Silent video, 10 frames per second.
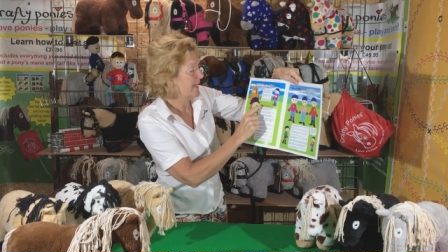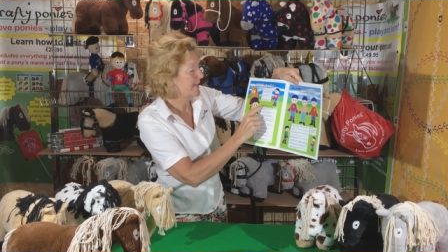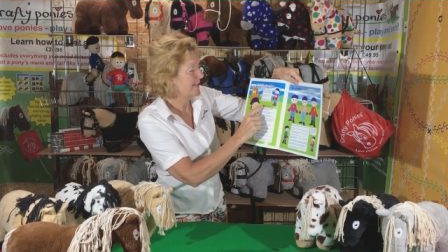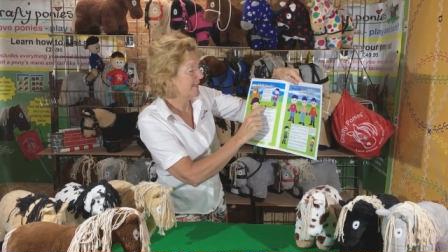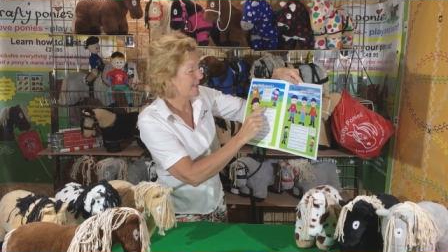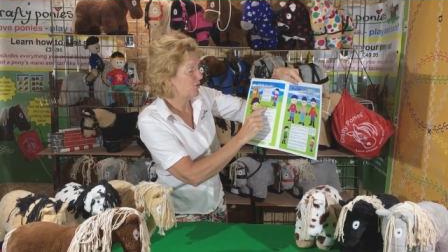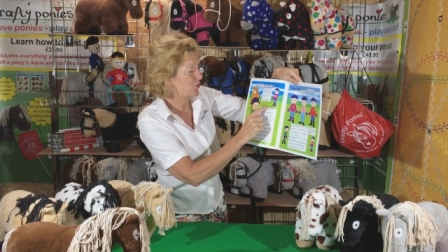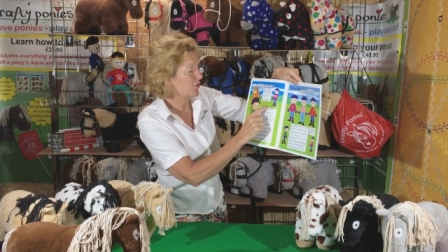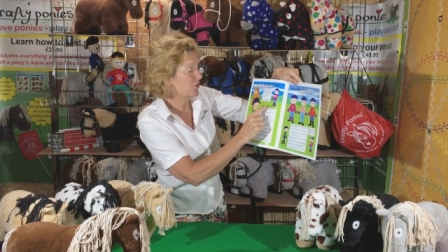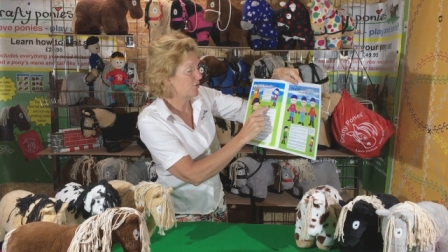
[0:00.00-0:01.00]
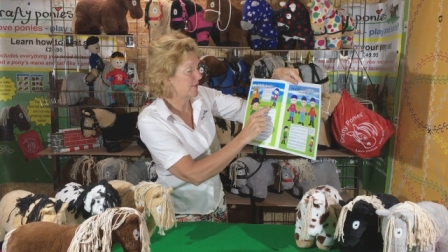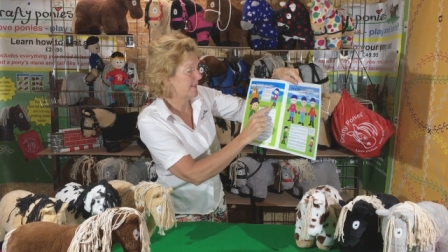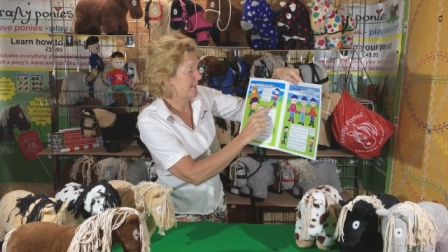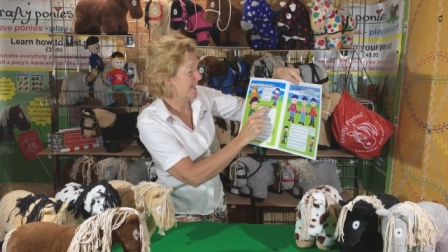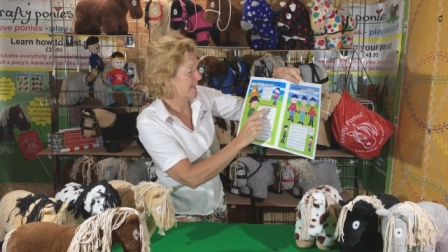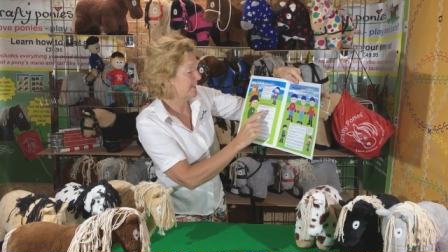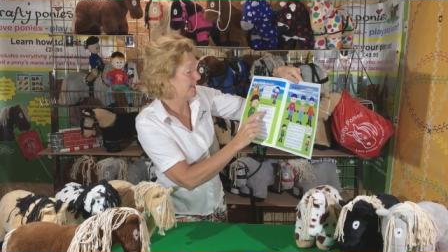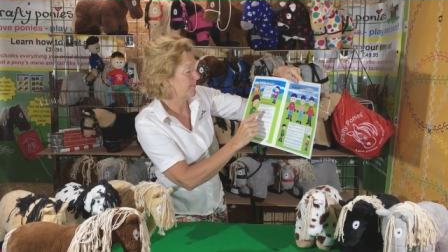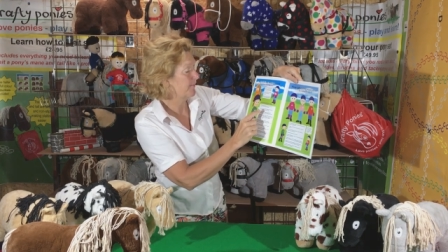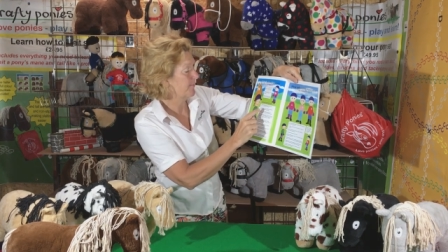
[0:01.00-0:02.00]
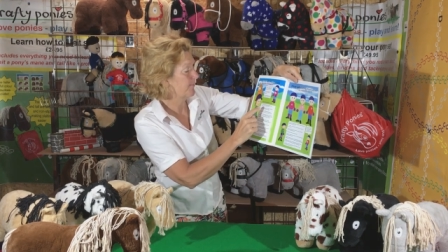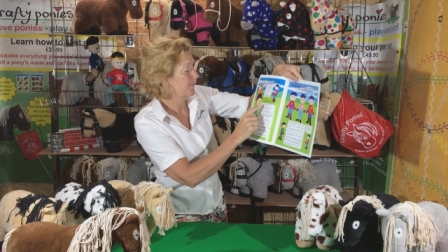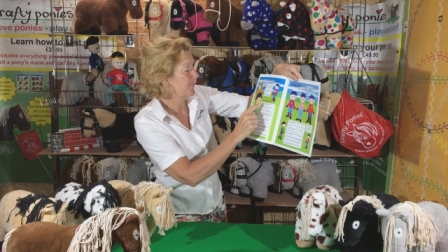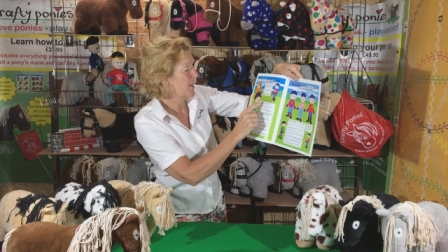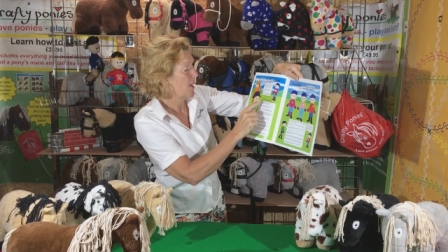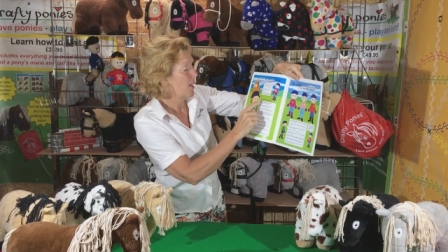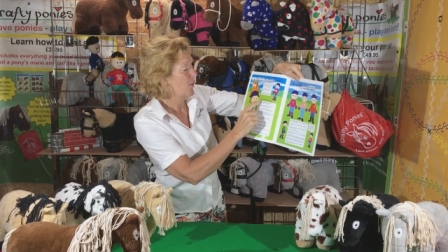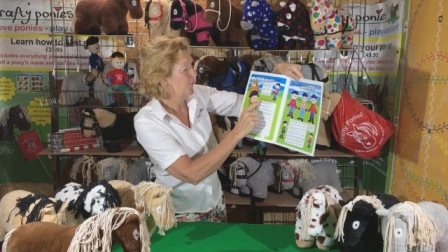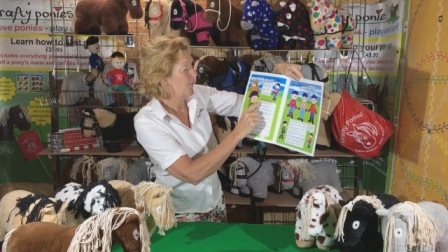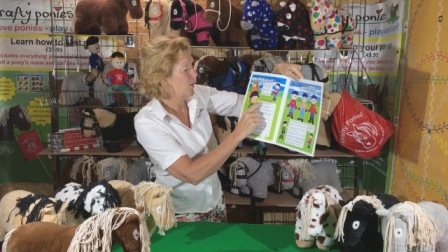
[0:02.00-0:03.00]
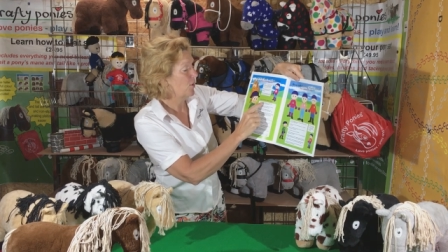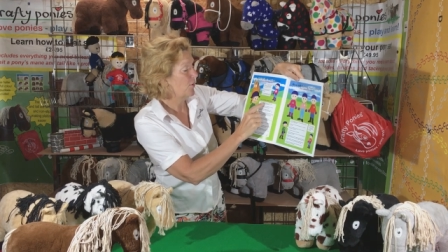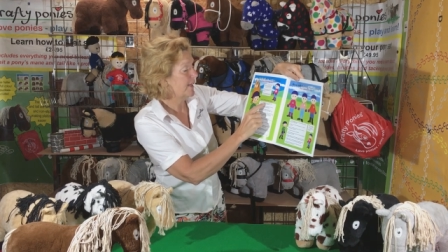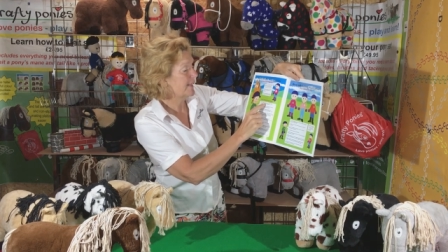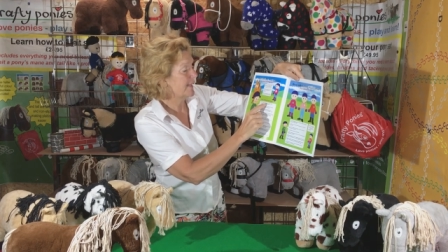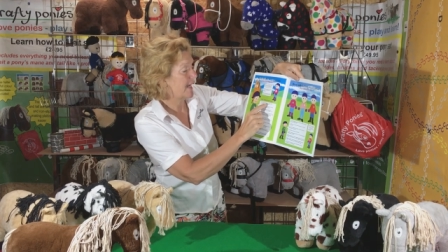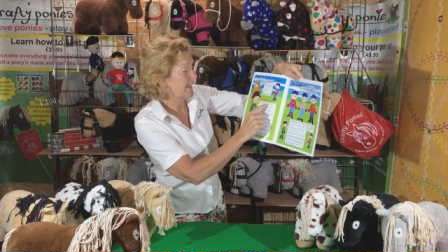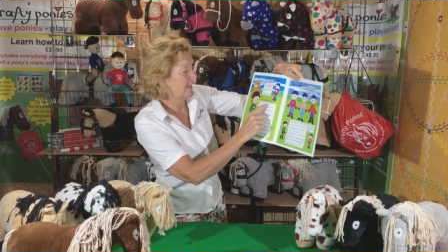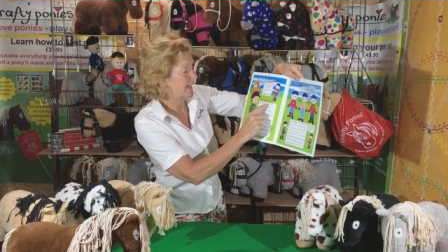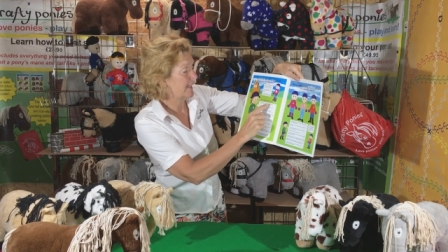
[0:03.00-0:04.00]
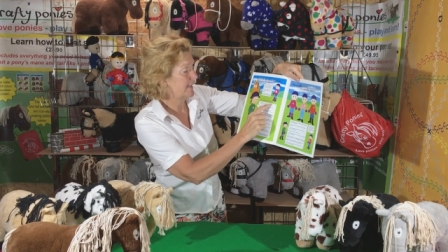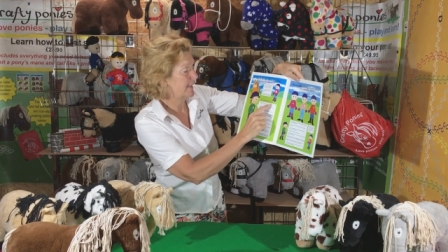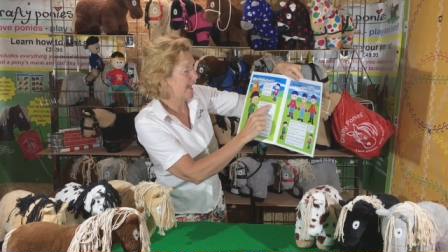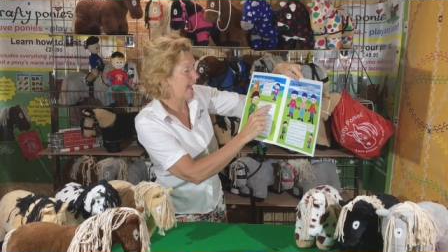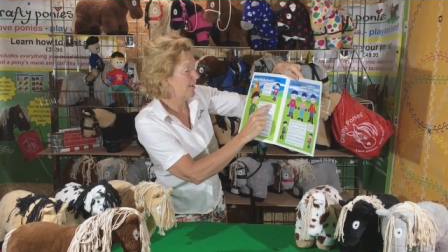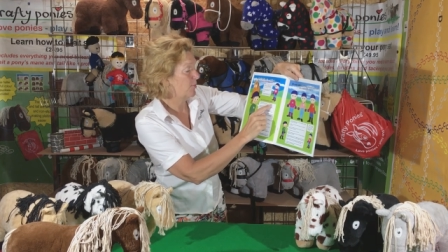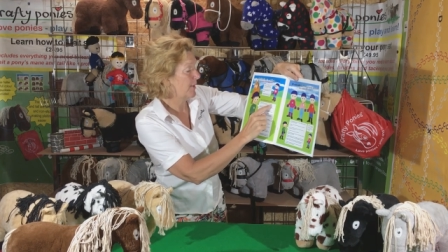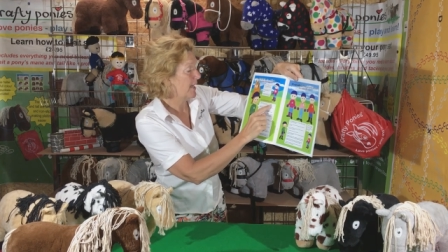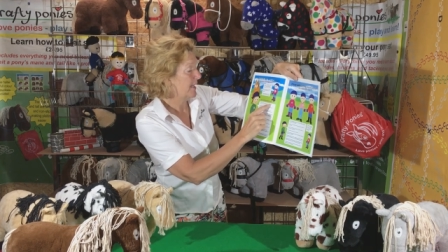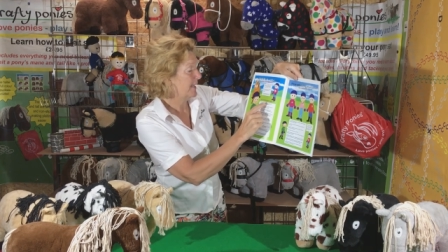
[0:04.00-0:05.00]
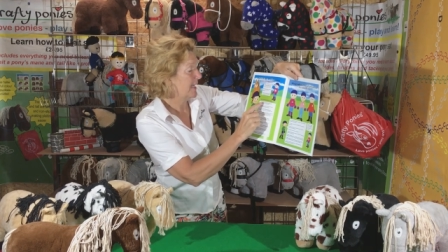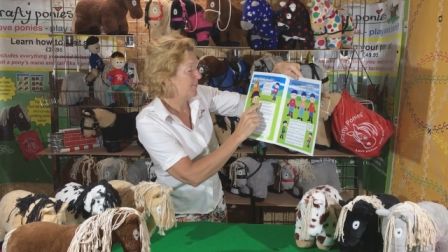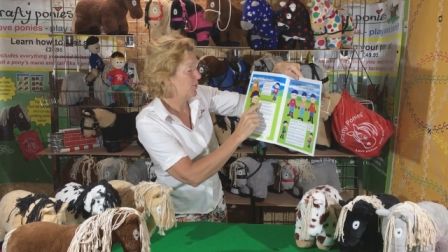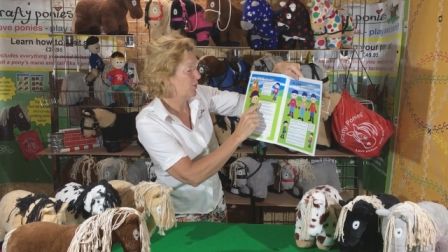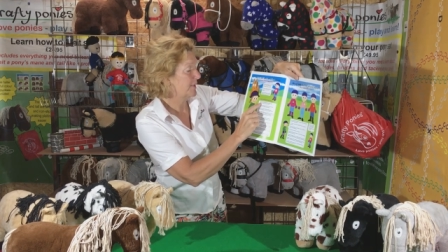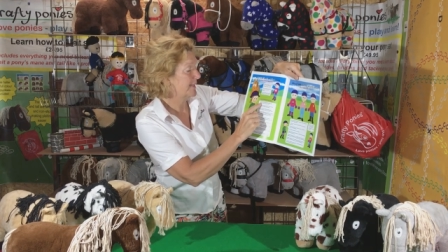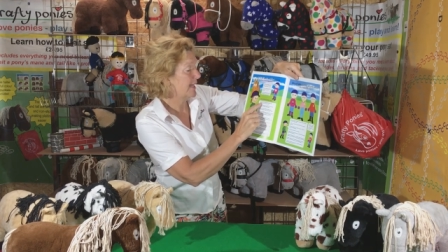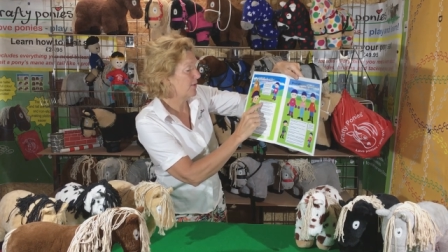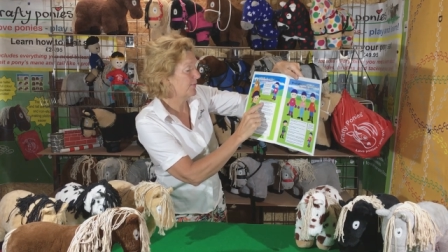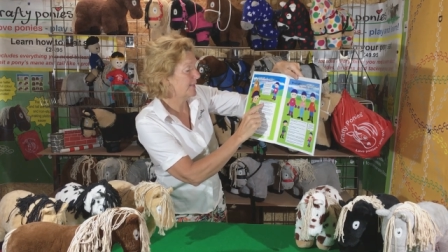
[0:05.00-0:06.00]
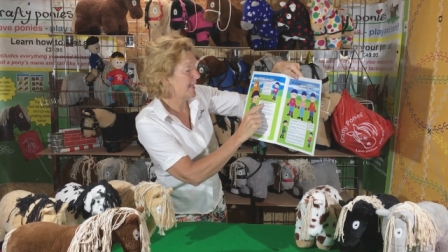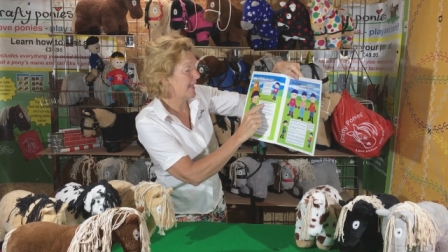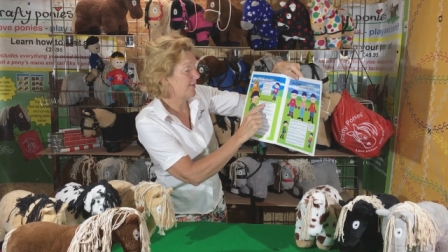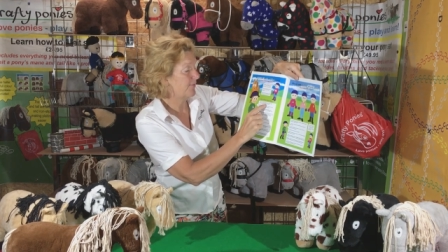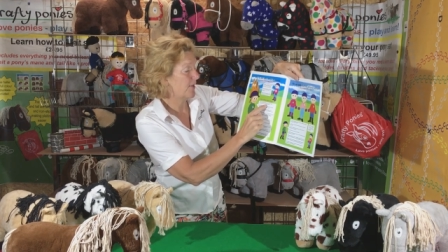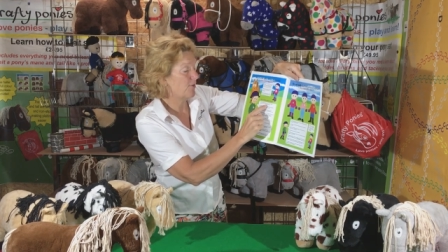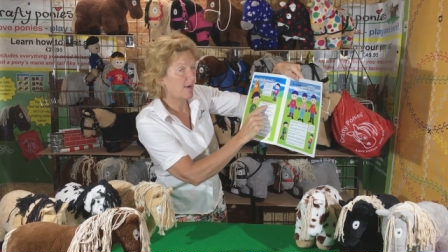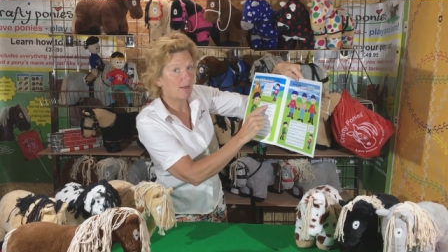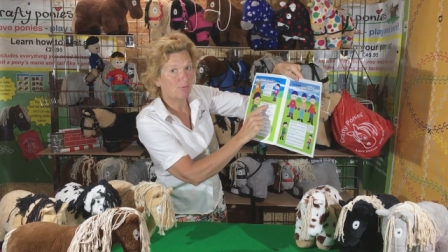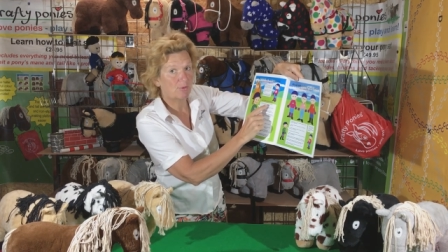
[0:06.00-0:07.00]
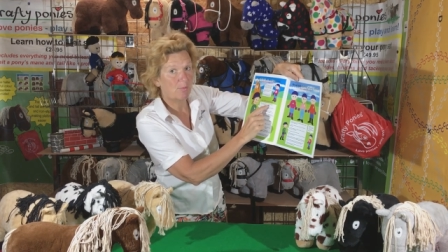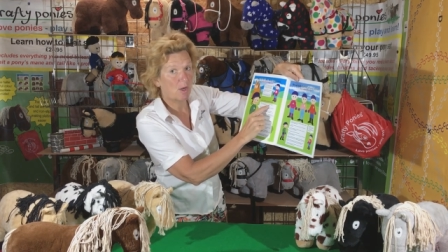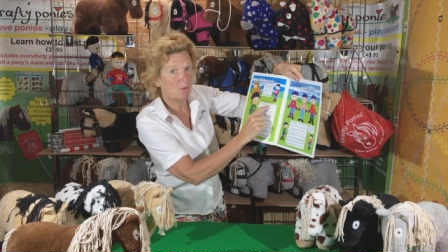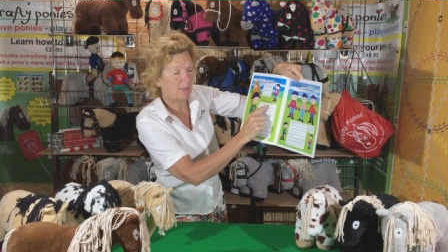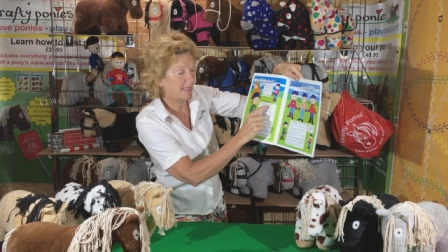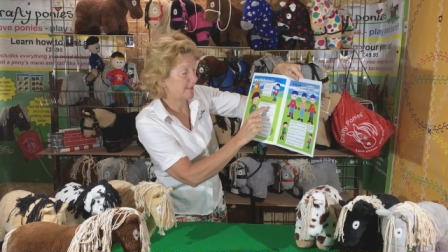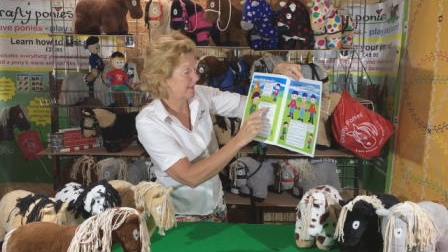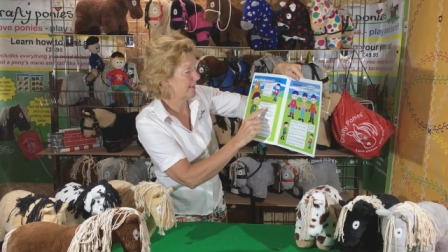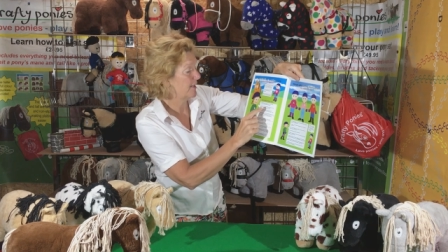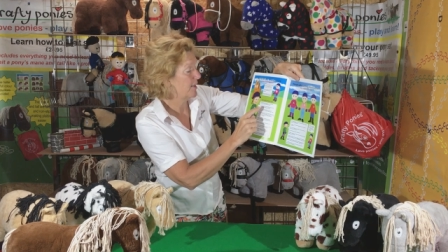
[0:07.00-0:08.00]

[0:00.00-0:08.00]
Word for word: Izzy Instructress says, follow these guidelines to help keep yourself safe around ponies.